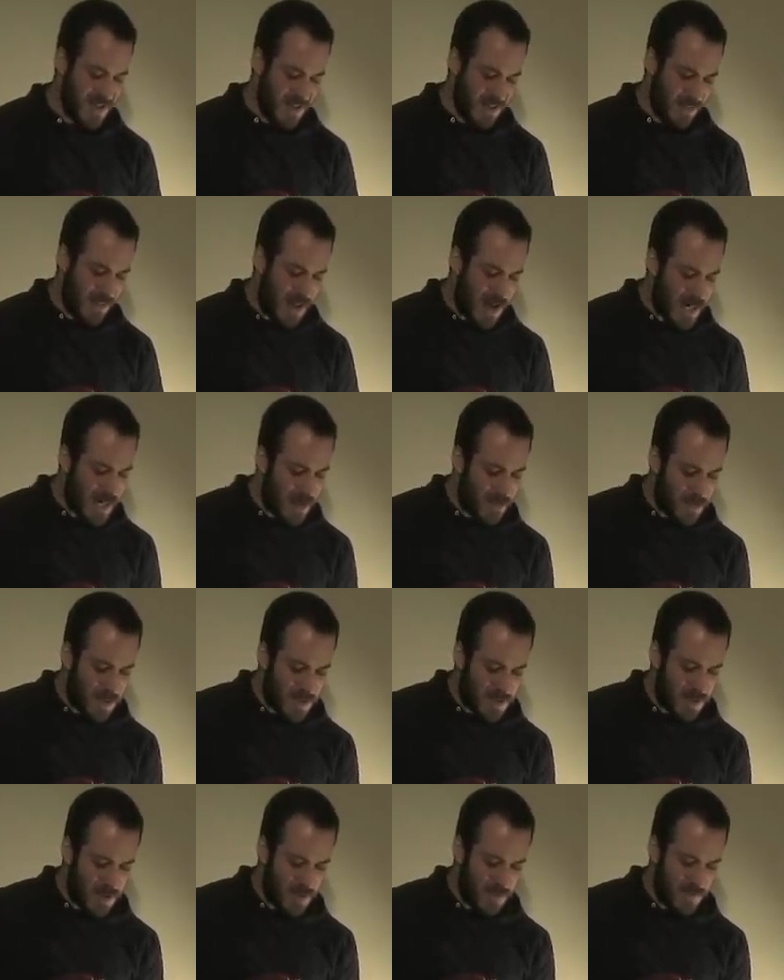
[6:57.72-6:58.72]
locking
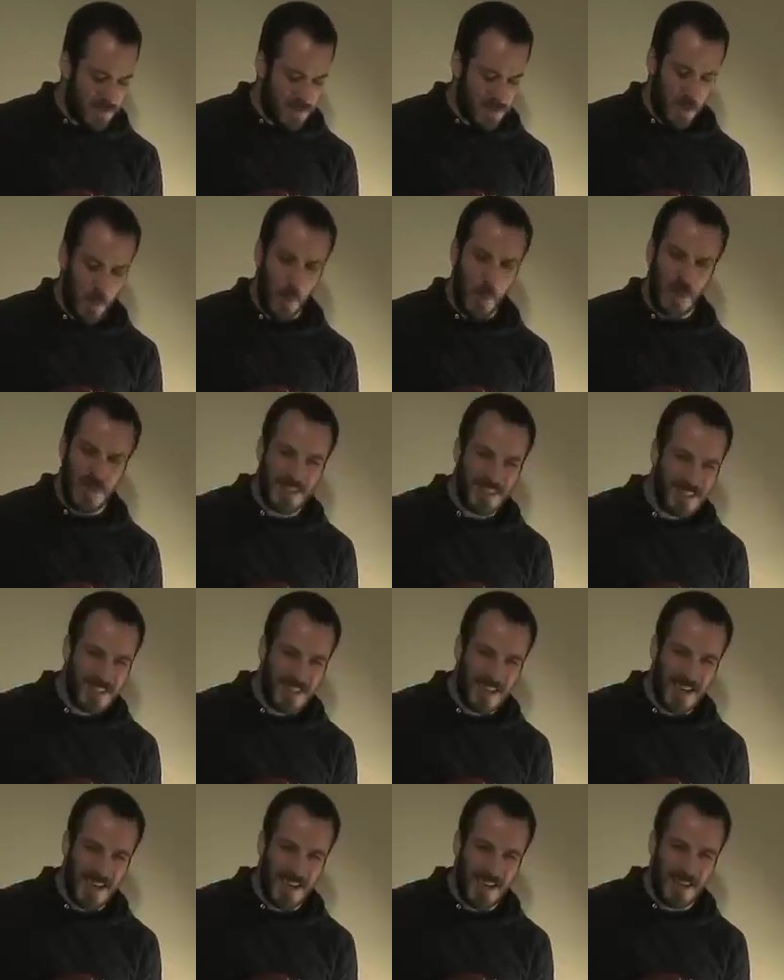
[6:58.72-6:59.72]
myself into one
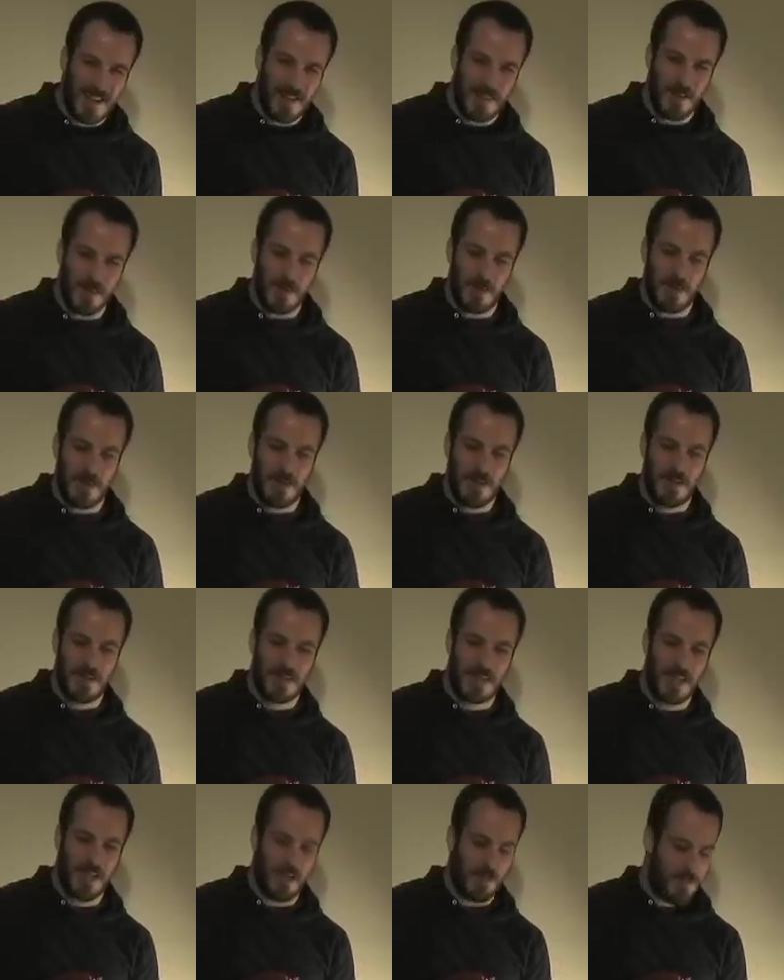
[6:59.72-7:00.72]
scale or a
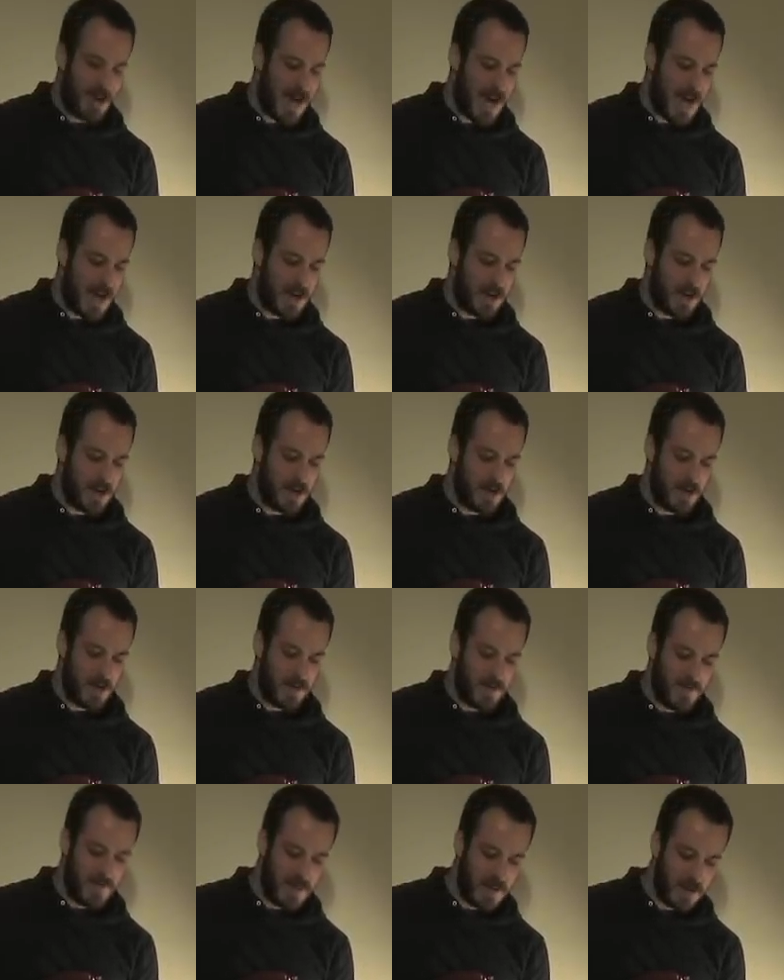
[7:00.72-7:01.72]
scale pattern or a
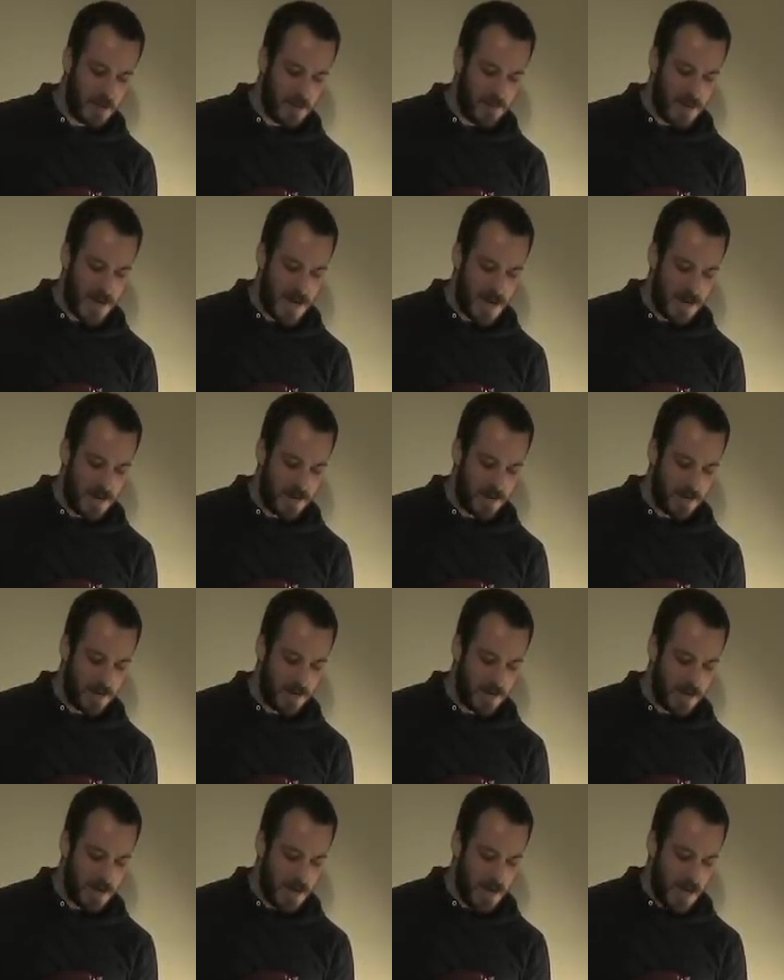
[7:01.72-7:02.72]
finger
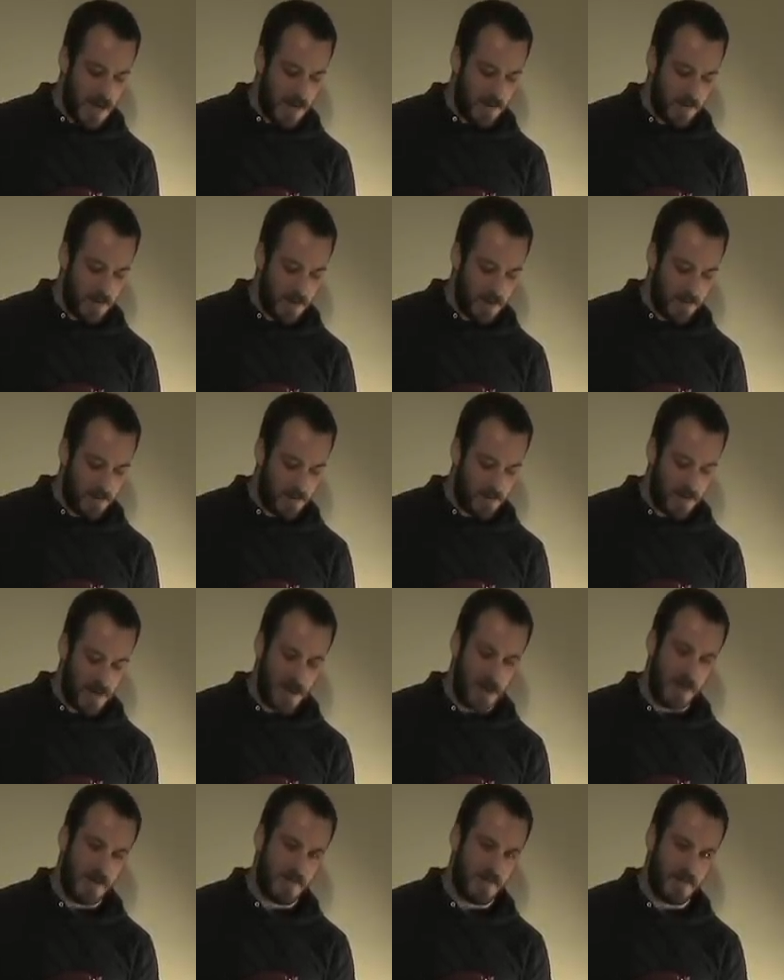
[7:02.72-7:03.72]
pattern. I'm really
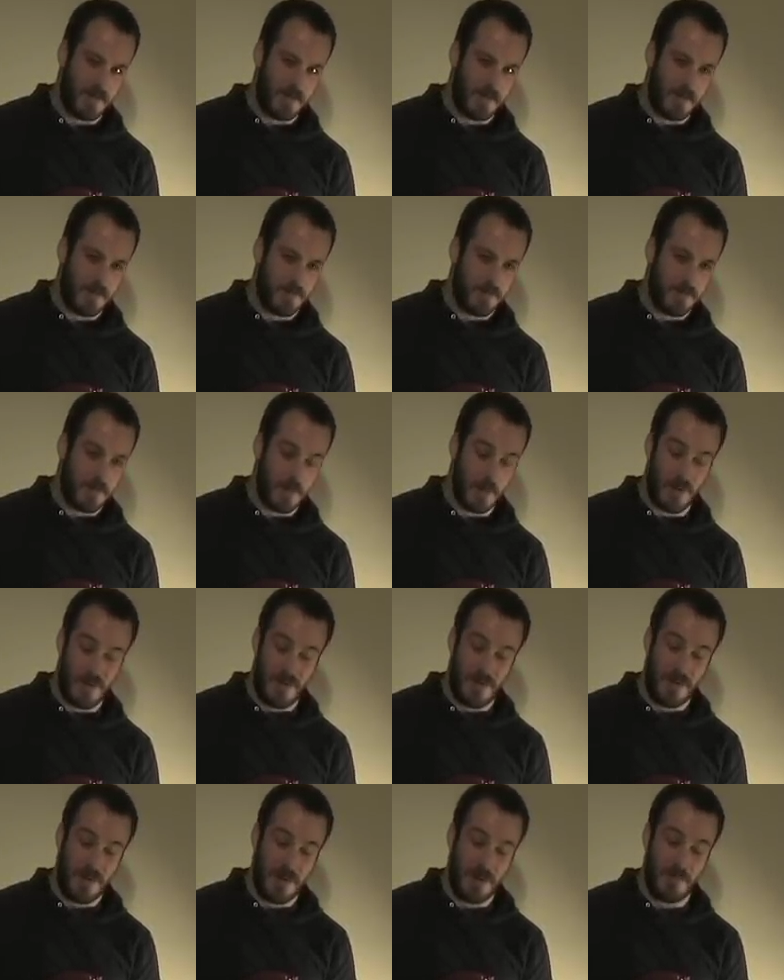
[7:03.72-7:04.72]
prepared for,
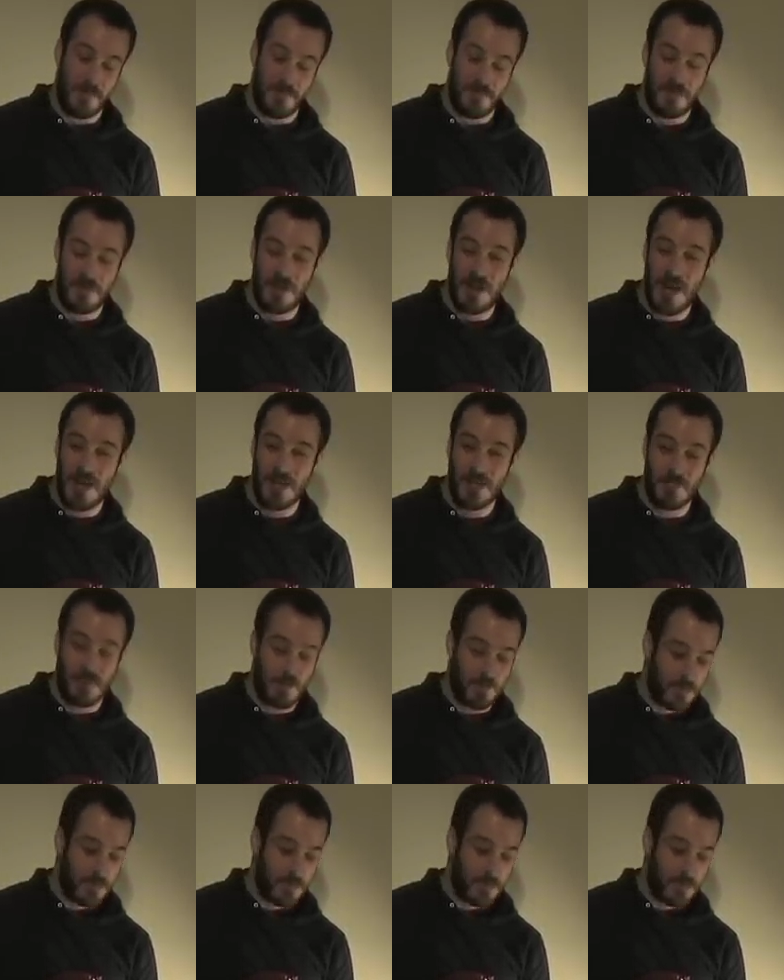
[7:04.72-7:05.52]
or I'm trying to be